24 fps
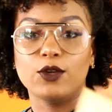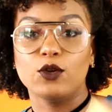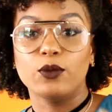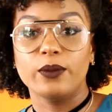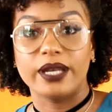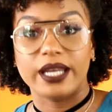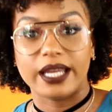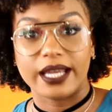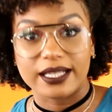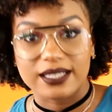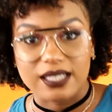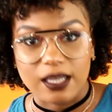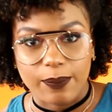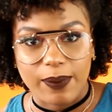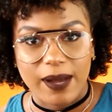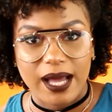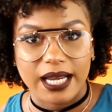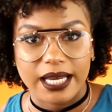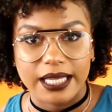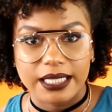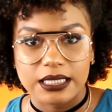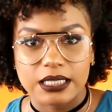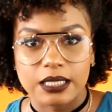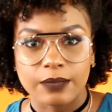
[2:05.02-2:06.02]
Illuminator
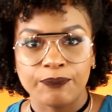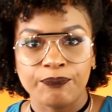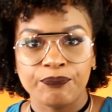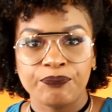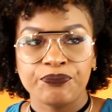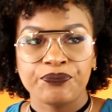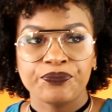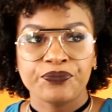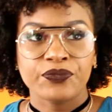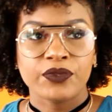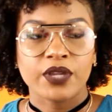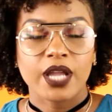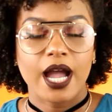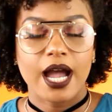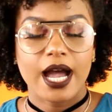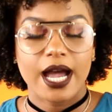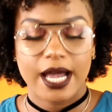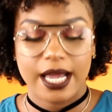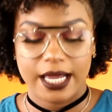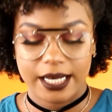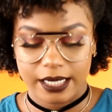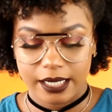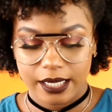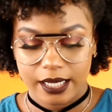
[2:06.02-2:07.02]
palette,
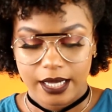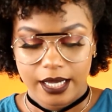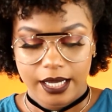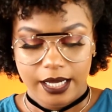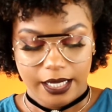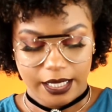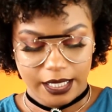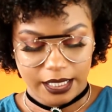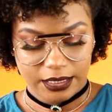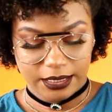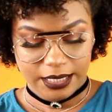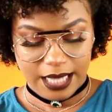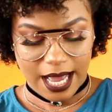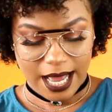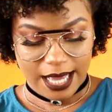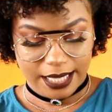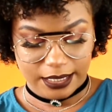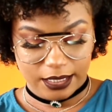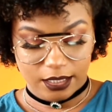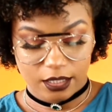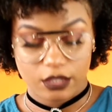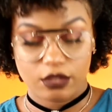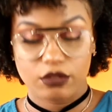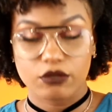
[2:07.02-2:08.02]
and it
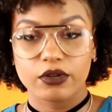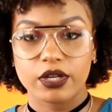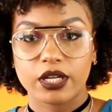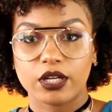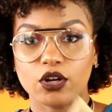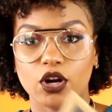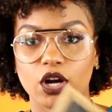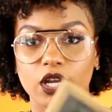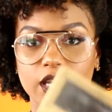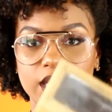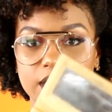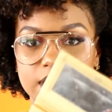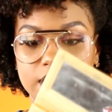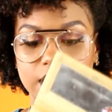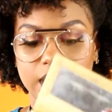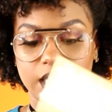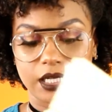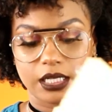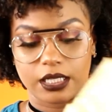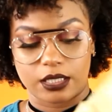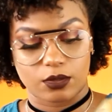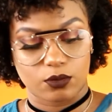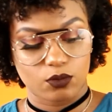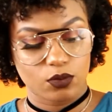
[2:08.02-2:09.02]
has 3 colors
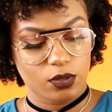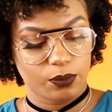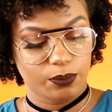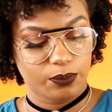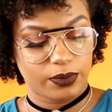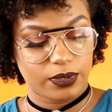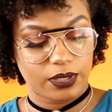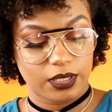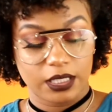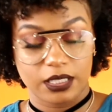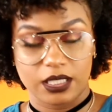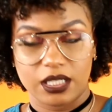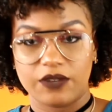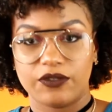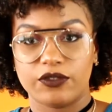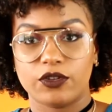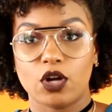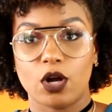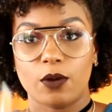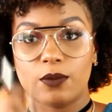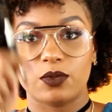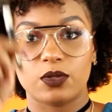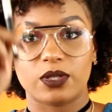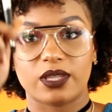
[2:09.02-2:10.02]
in it. Whoops, it
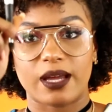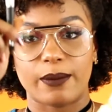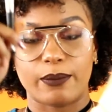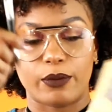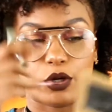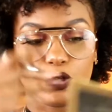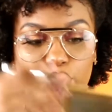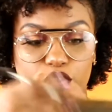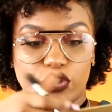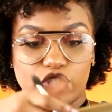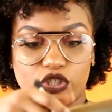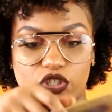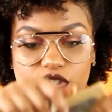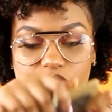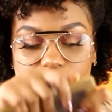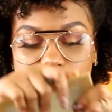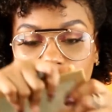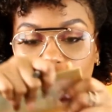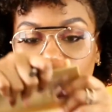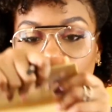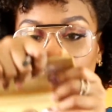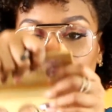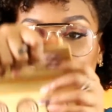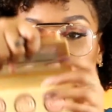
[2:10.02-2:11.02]
even comes with a brush.
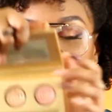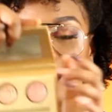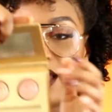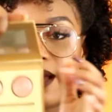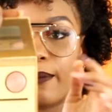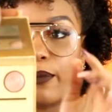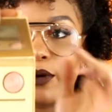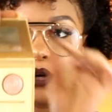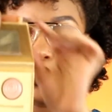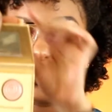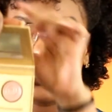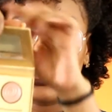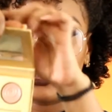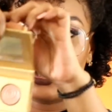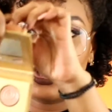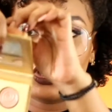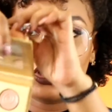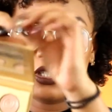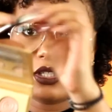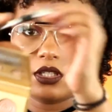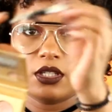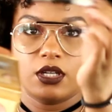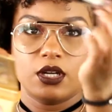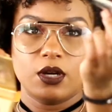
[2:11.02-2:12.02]
So it comes with a
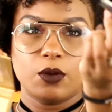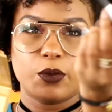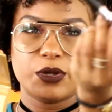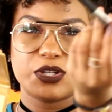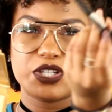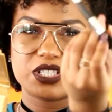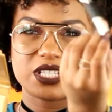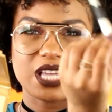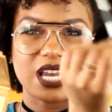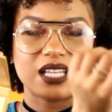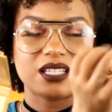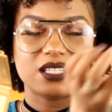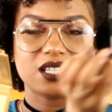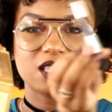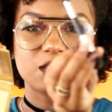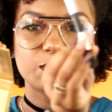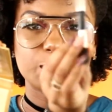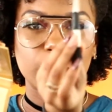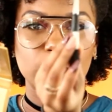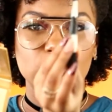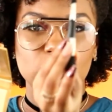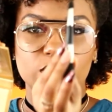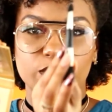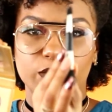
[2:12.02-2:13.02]
brush, which is a little
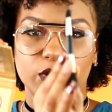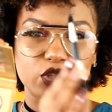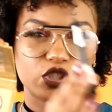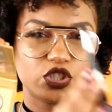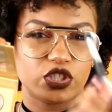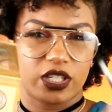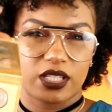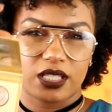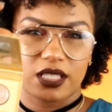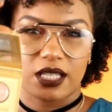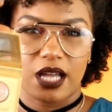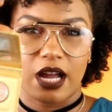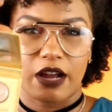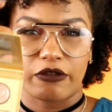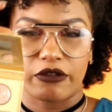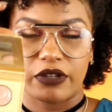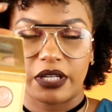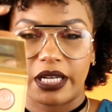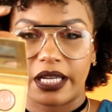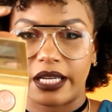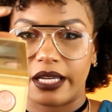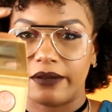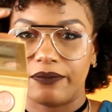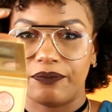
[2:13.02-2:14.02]
sponge brush, so it's not
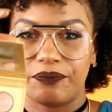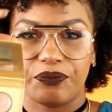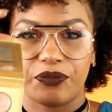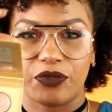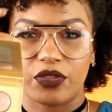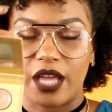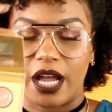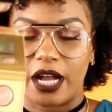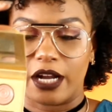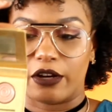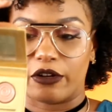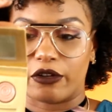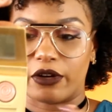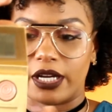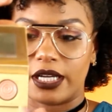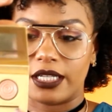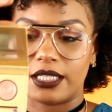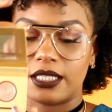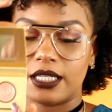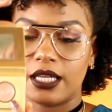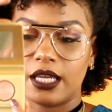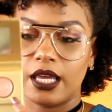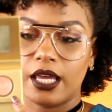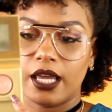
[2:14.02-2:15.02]
really that
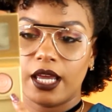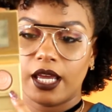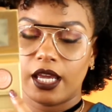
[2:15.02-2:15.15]
great.